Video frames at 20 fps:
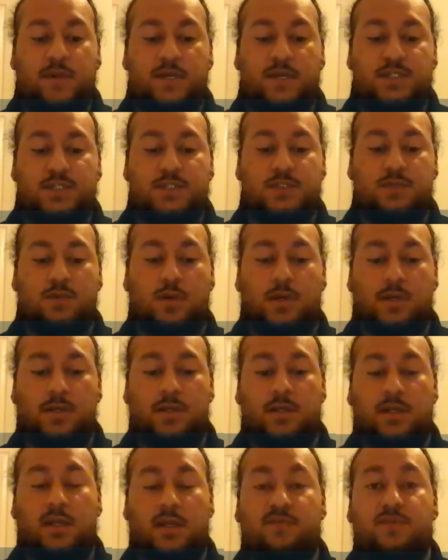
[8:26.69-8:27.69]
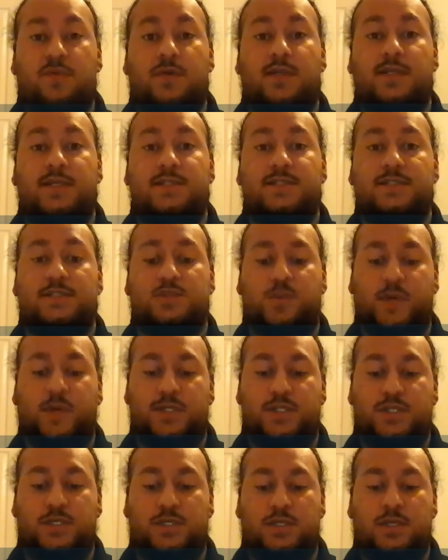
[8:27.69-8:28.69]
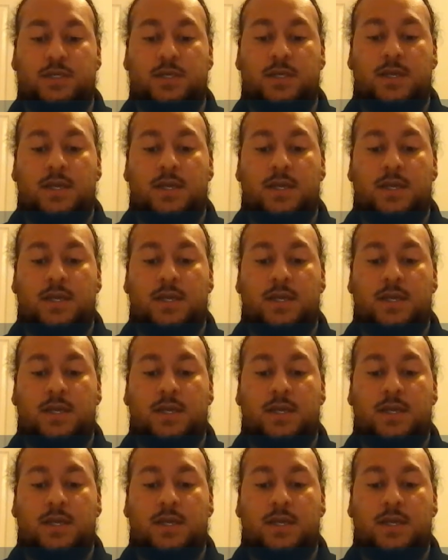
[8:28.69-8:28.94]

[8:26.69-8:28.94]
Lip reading: patients who are in a life-threatening situation,